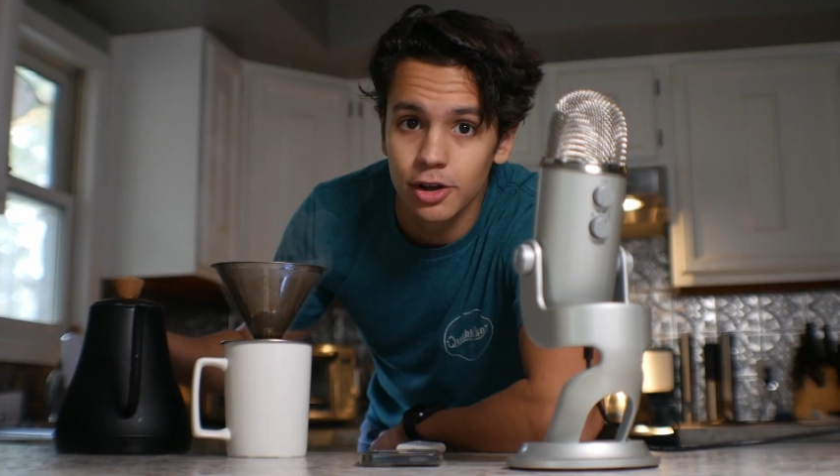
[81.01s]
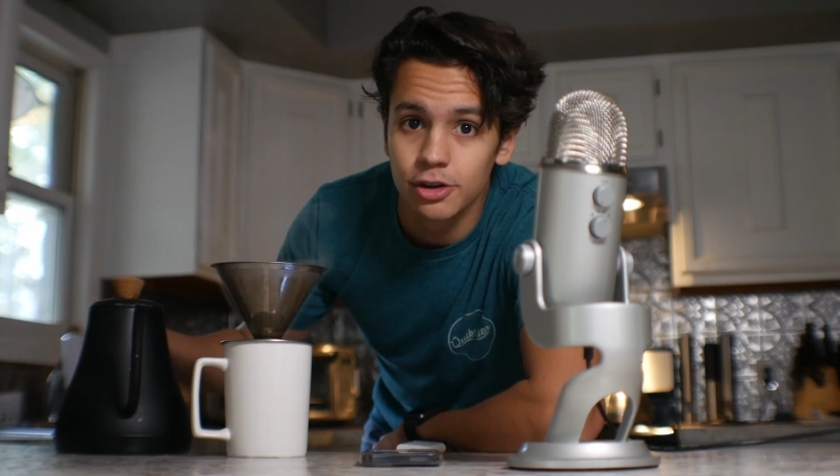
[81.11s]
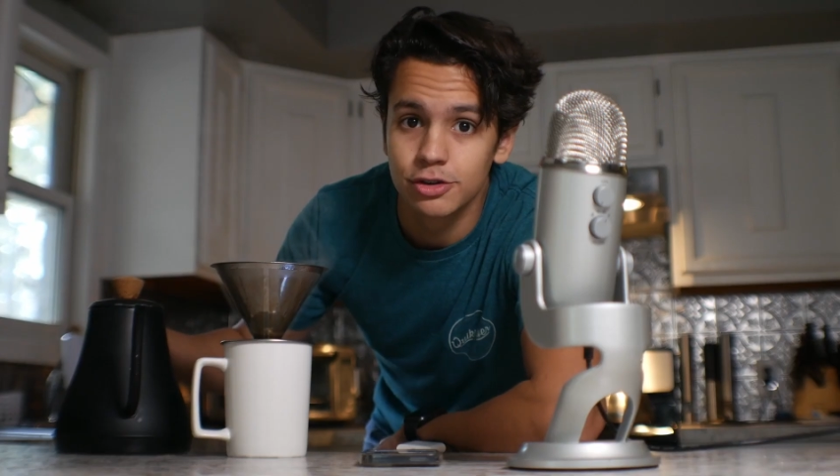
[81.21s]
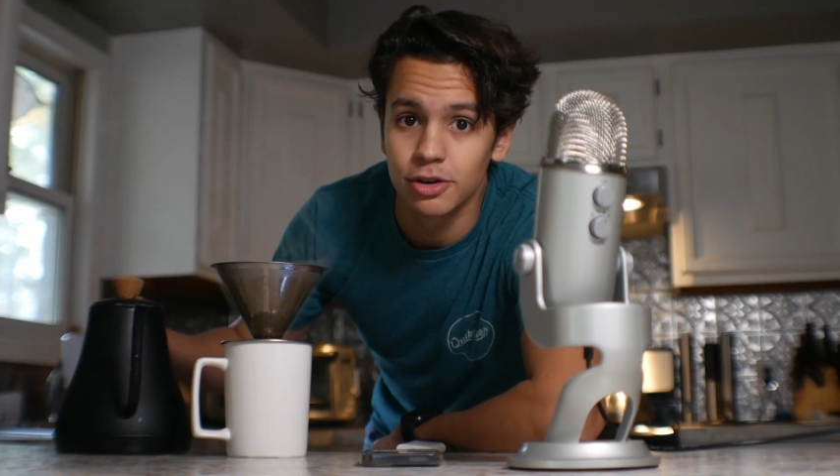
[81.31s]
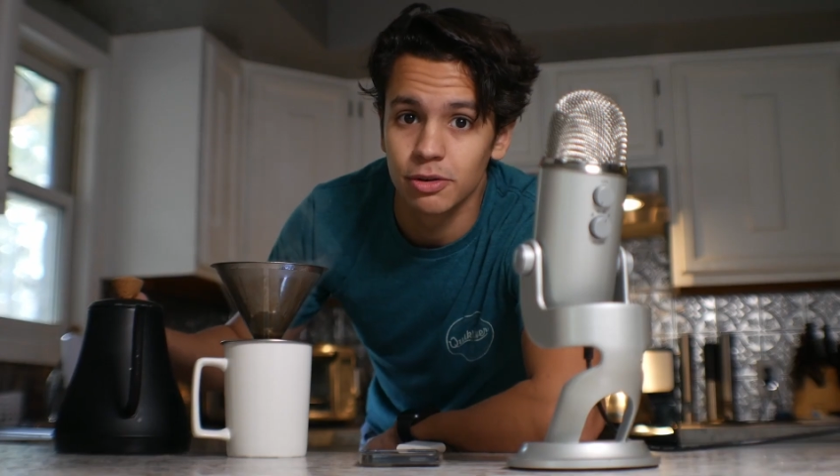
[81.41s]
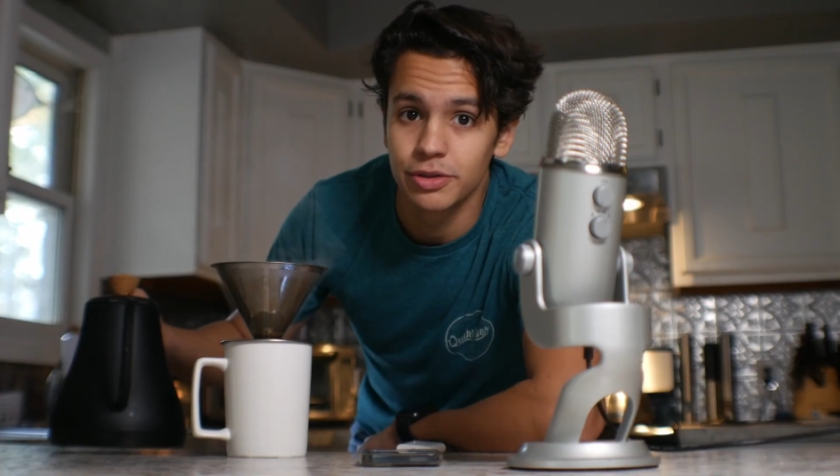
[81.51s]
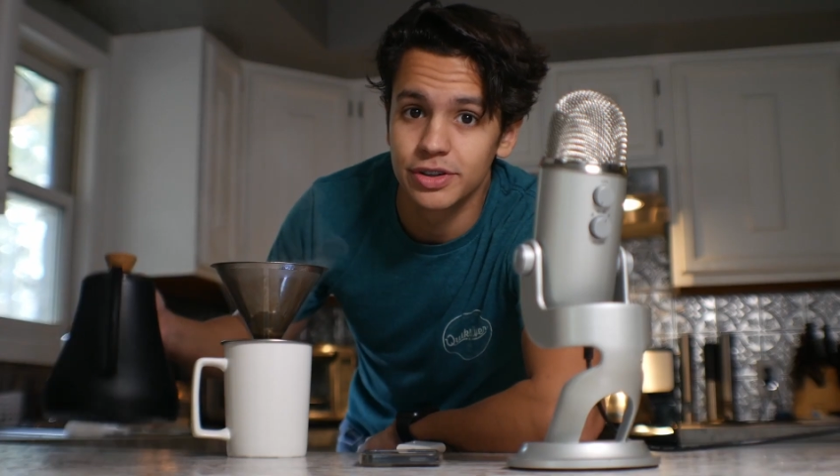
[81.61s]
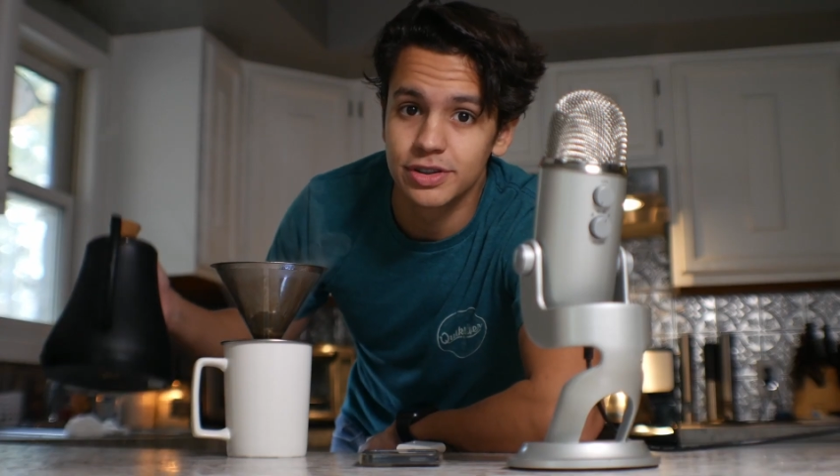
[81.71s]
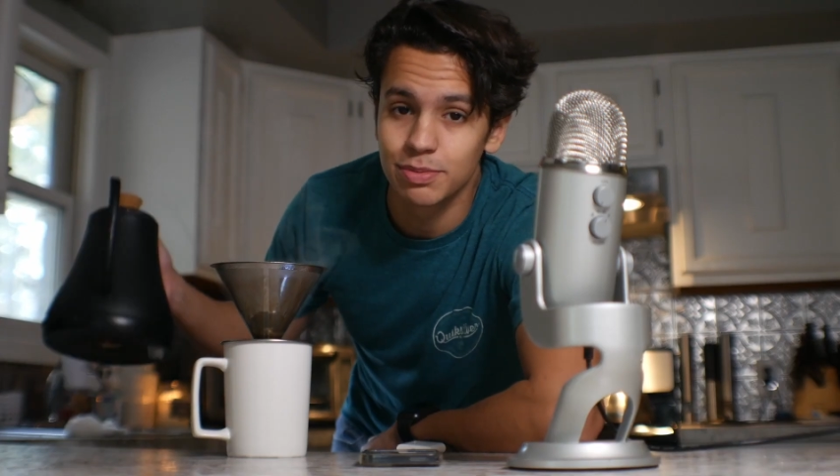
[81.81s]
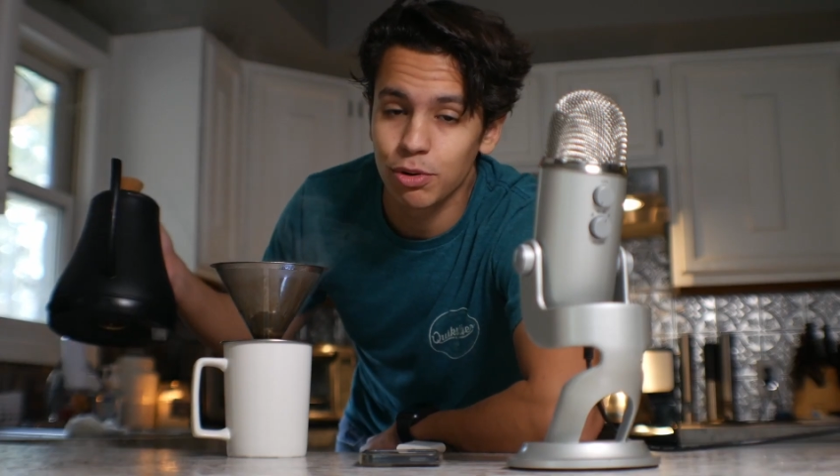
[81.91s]
So
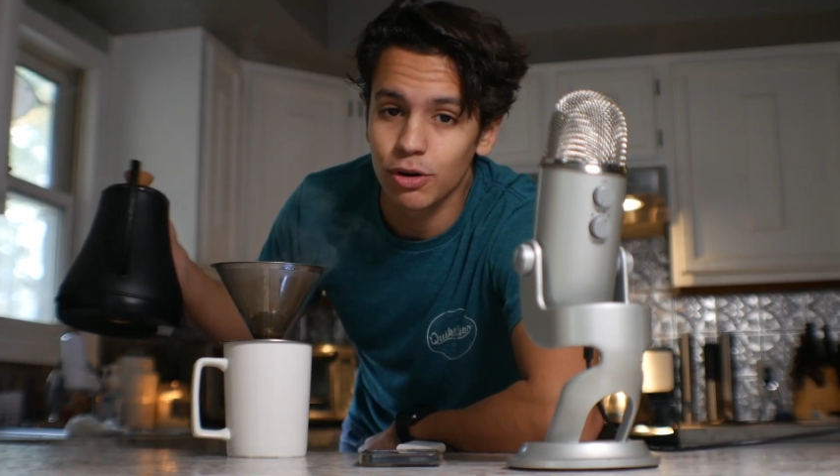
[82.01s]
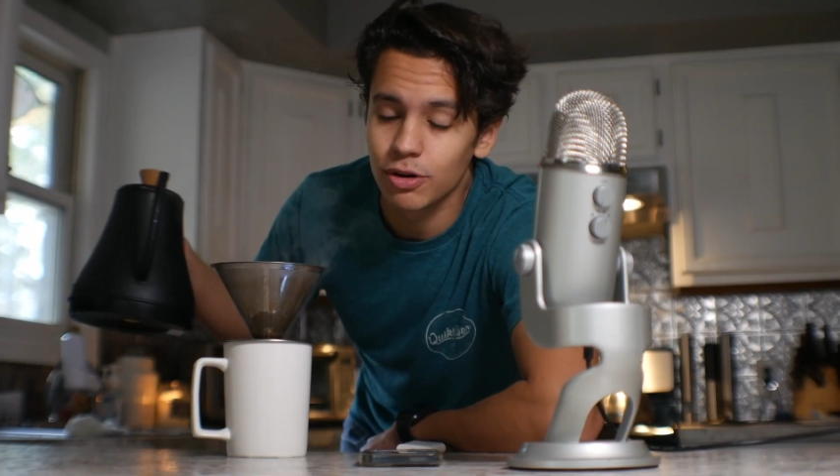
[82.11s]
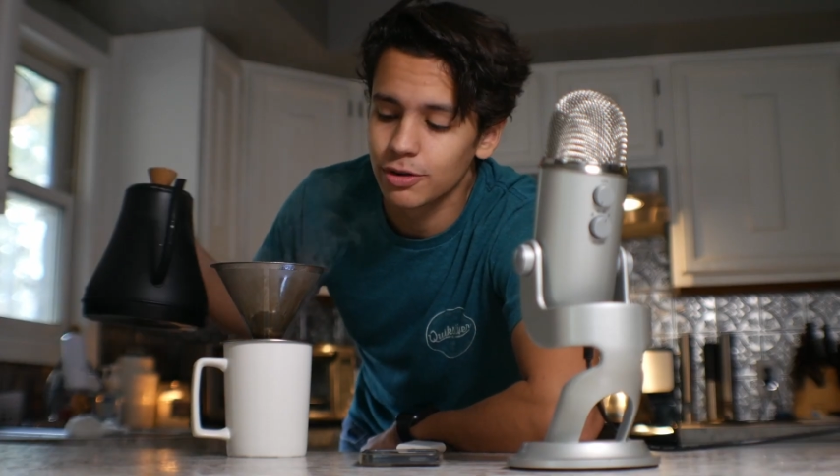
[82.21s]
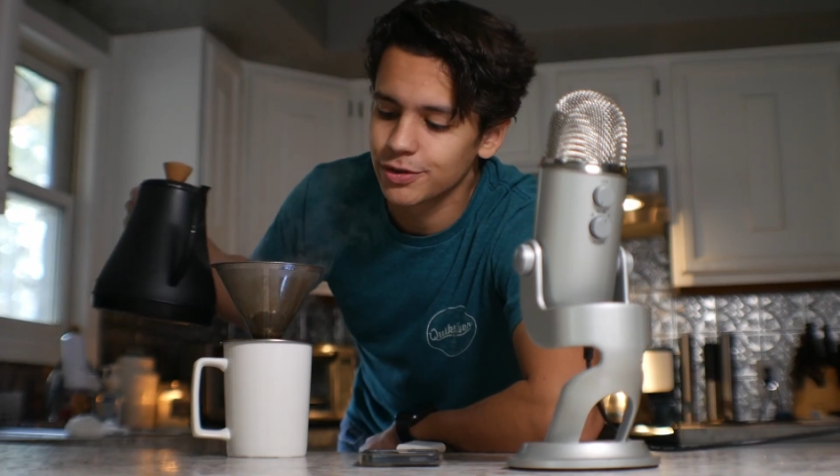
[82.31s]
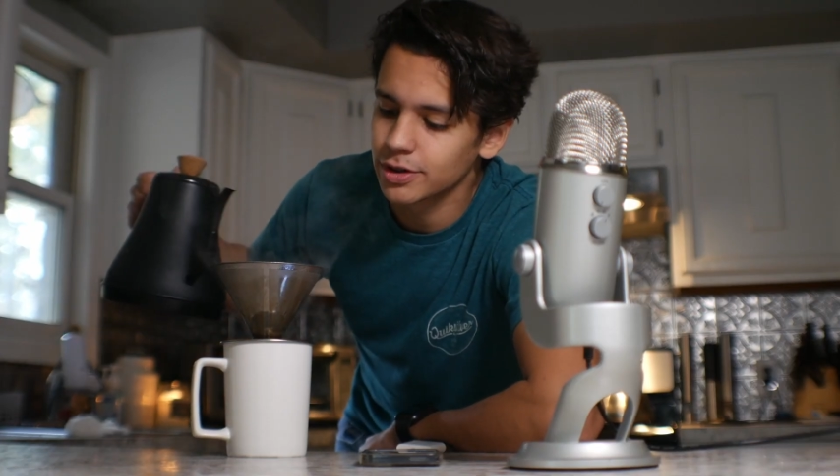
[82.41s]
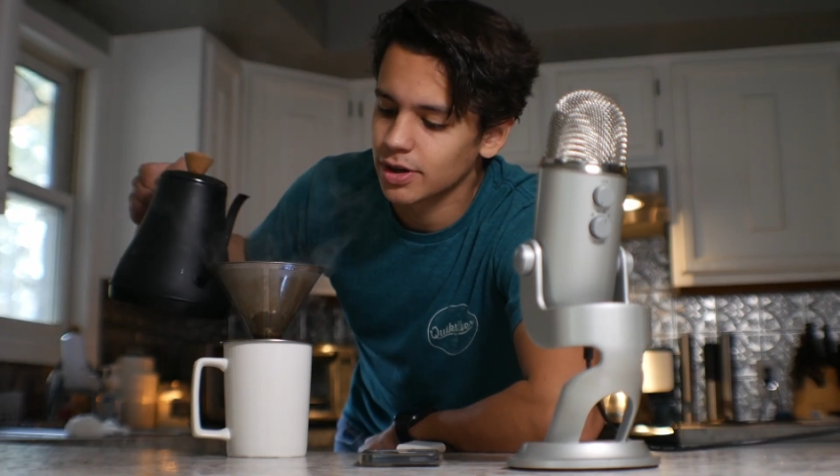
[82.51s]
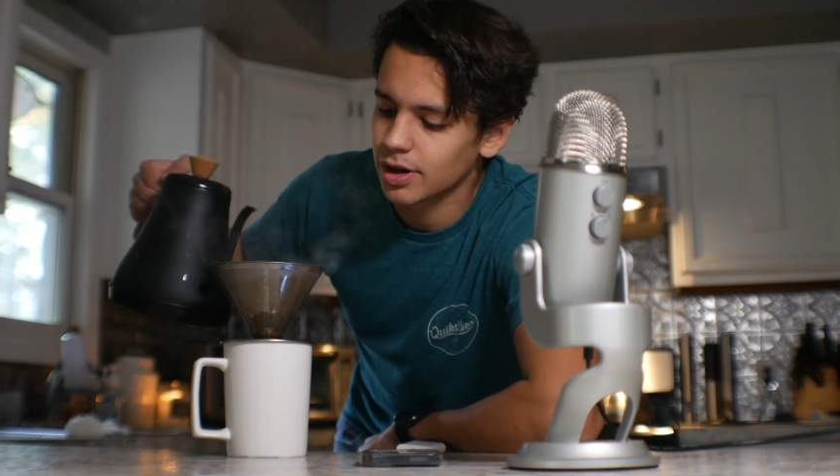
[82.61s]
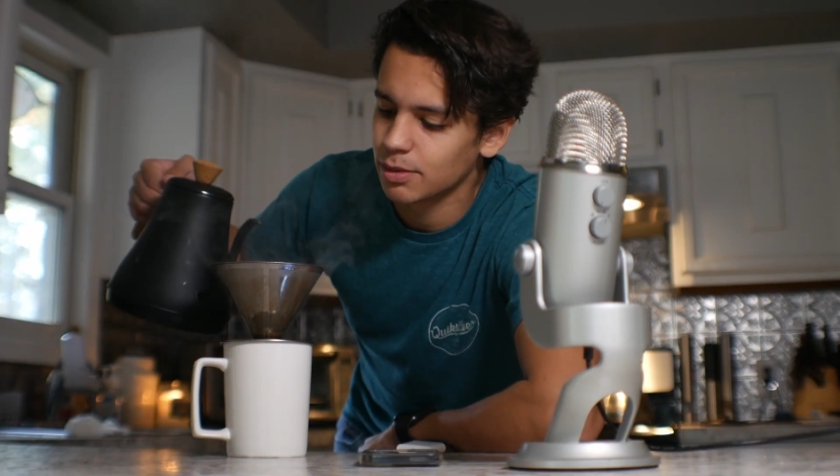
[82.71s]
this is pour over.